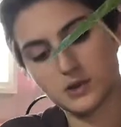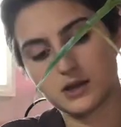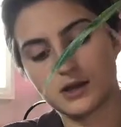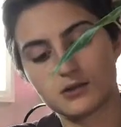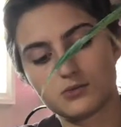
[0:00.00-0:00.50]

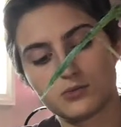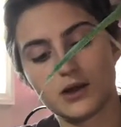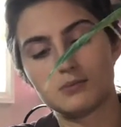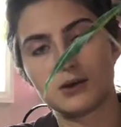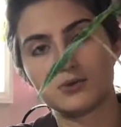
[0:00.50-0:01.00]
like right
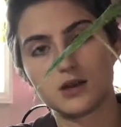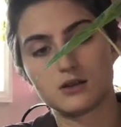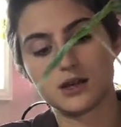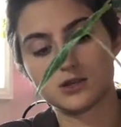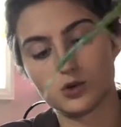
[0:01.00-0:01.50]
about there.
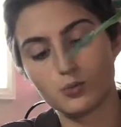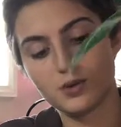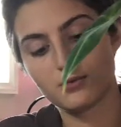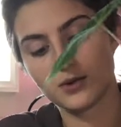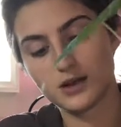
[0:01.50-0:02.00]
Like, don't be
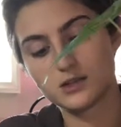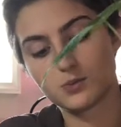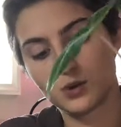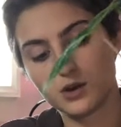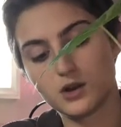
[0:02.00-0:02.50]
afraid to
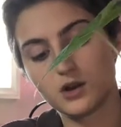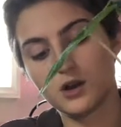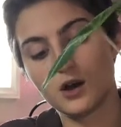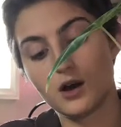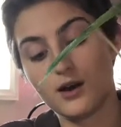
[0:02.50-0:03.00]
put
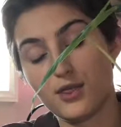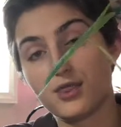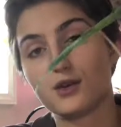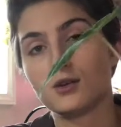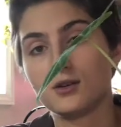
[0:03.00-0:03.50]
a
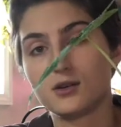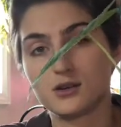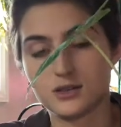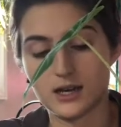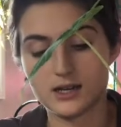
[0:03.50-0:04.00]
third
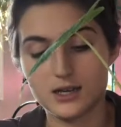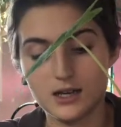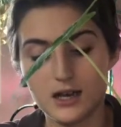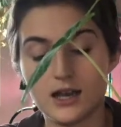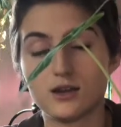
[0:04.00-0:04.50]
Leca
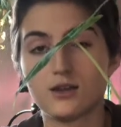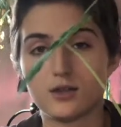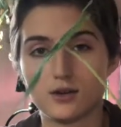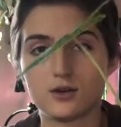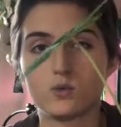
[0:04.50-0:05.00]
and a
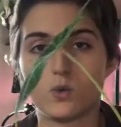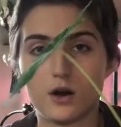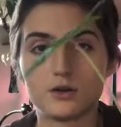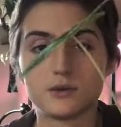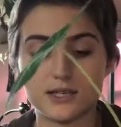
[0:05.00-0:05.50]
third water
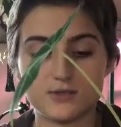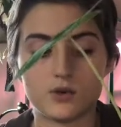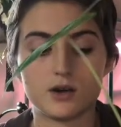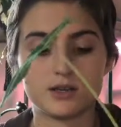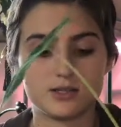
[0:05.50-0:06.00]
reservoir,
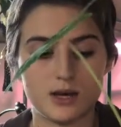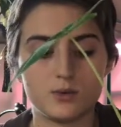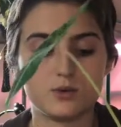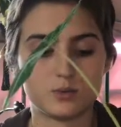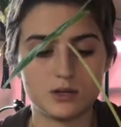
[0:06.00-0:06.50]
because that will
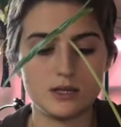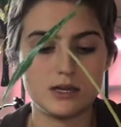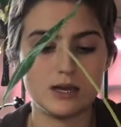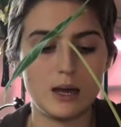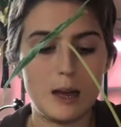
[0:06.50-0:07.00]
really
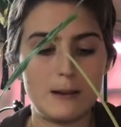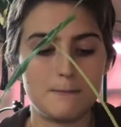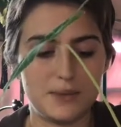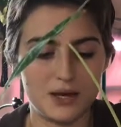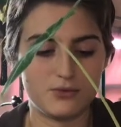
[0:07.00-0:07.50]

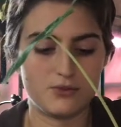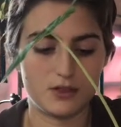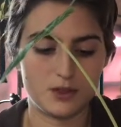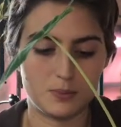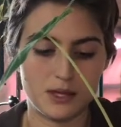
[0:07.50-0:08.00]
benefit
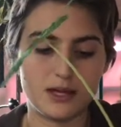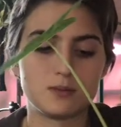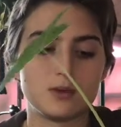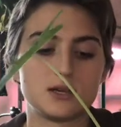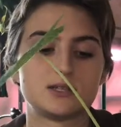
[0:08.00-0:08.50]
the plant.
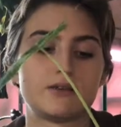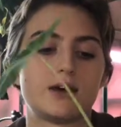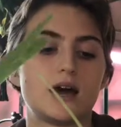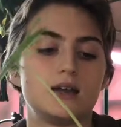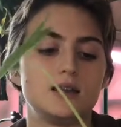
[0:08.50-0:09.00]
Because I've
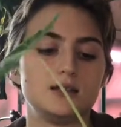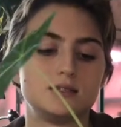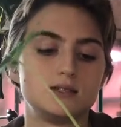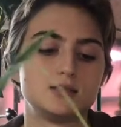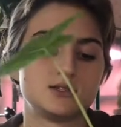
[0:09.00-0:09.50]
had
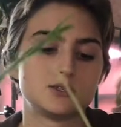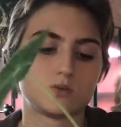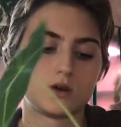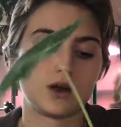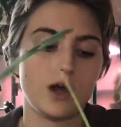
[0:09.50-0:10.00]
instances
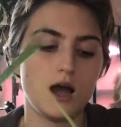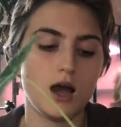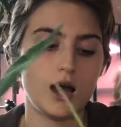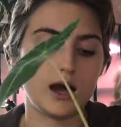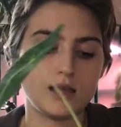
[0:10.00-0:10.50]
where
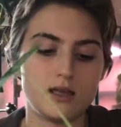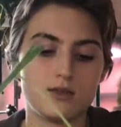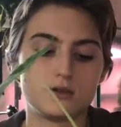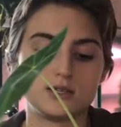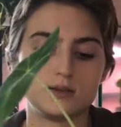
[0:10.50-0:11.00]
I either
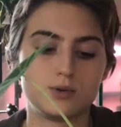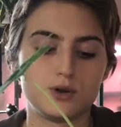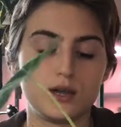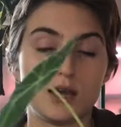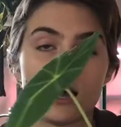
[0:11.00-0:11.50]
didn't put
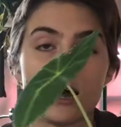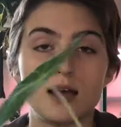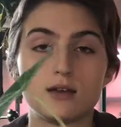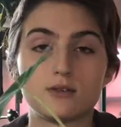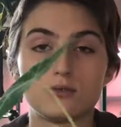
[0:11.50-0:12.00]
a high
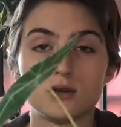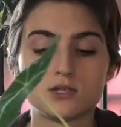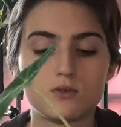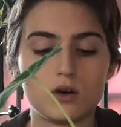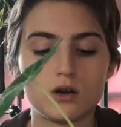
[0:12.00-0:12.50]
enough
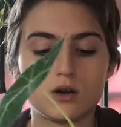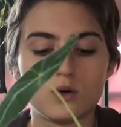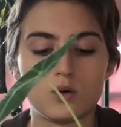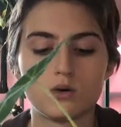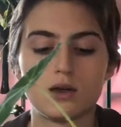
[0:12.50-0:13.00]
reservoir
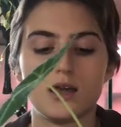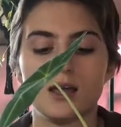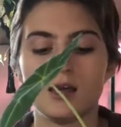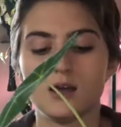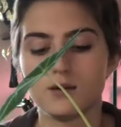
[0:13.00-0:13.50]
or
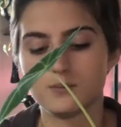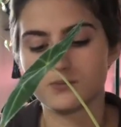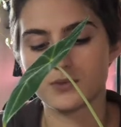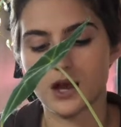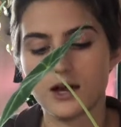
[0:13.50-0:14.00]
a
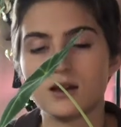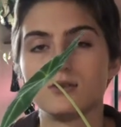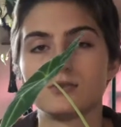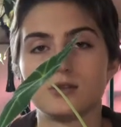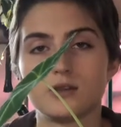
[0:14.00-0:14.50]
high enough
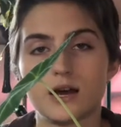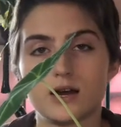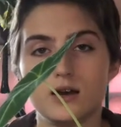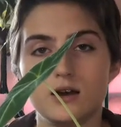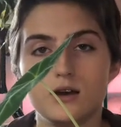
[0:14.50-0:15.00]

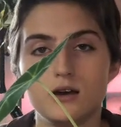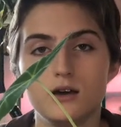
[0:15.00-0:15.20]
Leca,